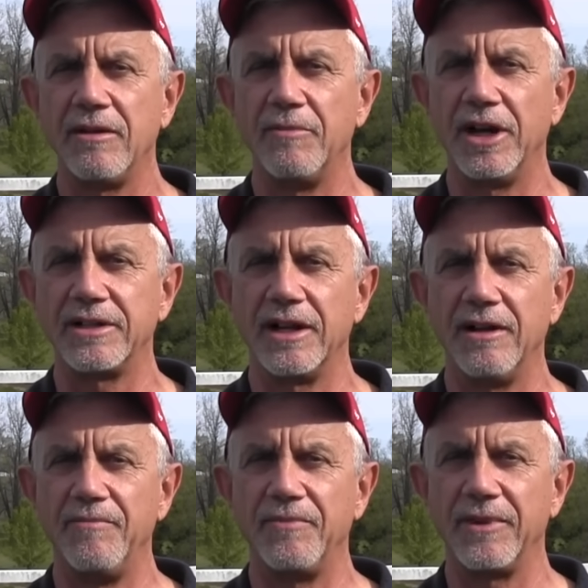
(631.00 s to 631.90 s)
But
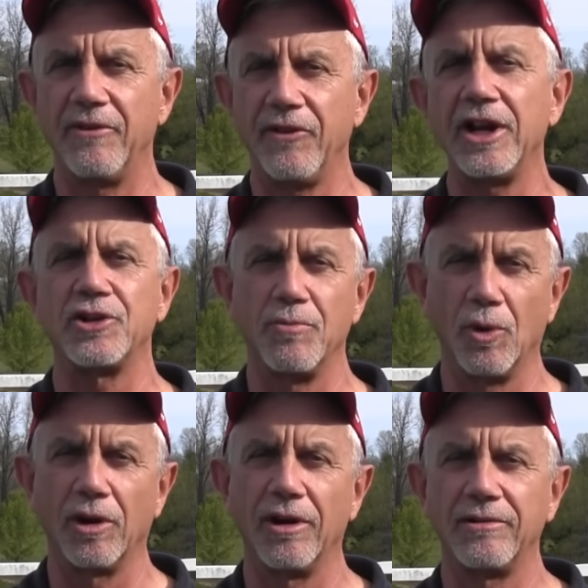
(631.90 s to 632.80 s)
uh, a finish
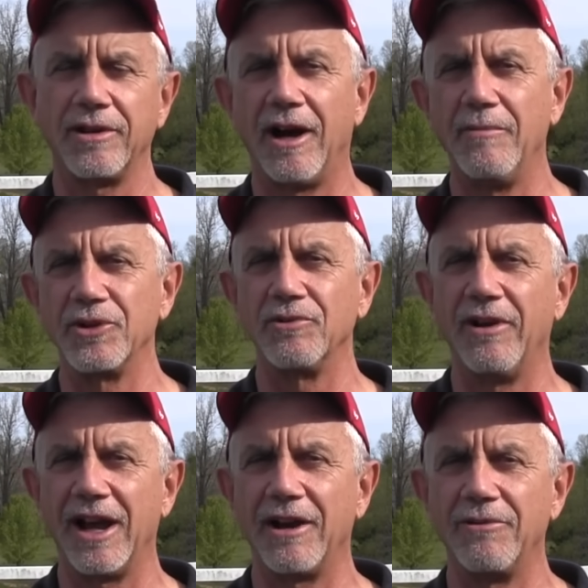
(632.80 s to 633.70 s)
mower, Tom, is the
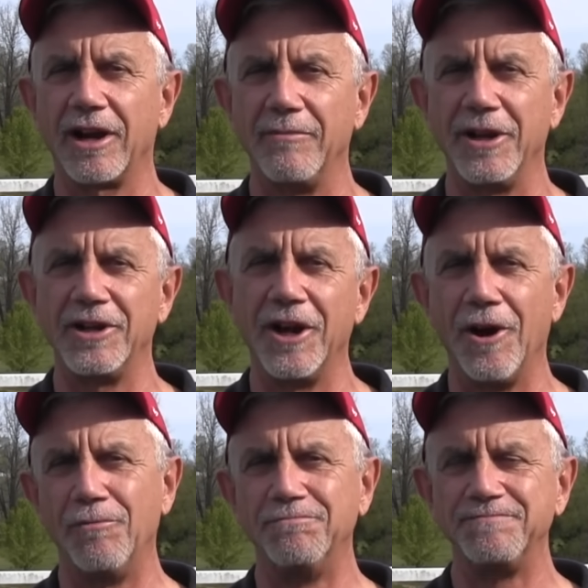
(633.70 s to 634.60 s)
way I'd recommend you
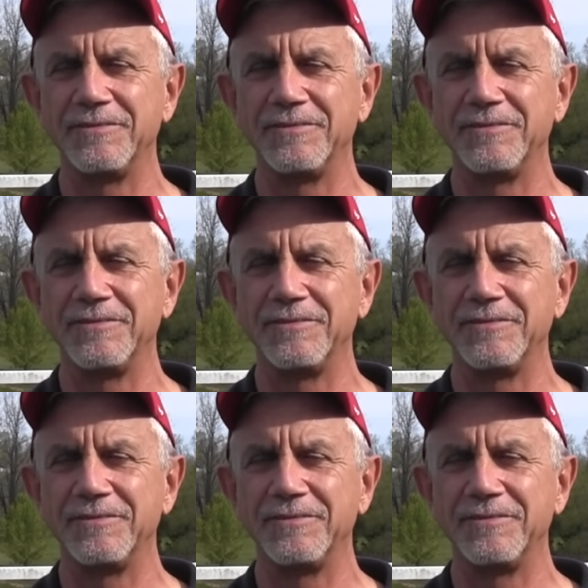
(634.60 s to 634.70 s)
go.